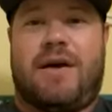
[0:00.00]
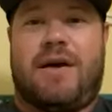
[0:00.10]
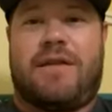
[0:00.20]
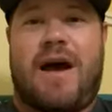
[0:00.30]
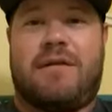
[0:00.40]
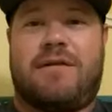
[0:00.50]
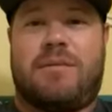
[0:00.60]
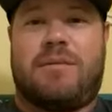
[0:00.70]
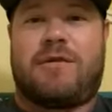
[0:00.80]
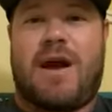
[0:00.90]
Mark, is that
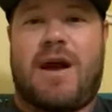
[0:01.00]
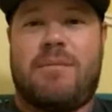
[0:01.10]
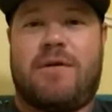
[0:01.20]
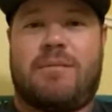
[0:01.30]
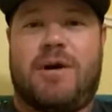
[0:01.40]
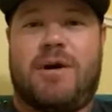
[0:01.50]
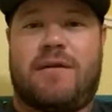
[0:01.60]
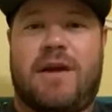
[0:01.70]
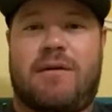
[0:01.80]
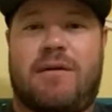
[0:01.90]
correct, to
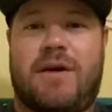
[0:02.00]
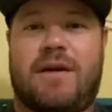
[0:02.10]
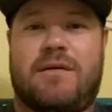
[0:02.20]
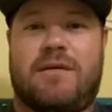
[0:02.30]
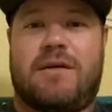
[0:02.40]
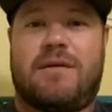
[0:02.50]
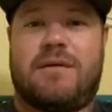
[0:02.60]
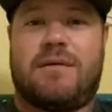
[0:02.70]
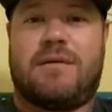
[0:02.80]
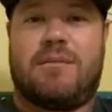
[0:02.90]
monetize the
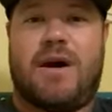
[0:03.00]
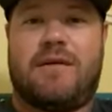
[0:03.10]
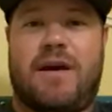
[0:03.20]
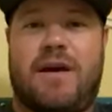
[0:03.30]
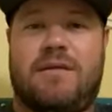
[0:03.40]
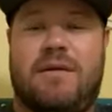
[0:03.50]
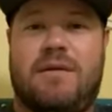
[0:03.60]
channel?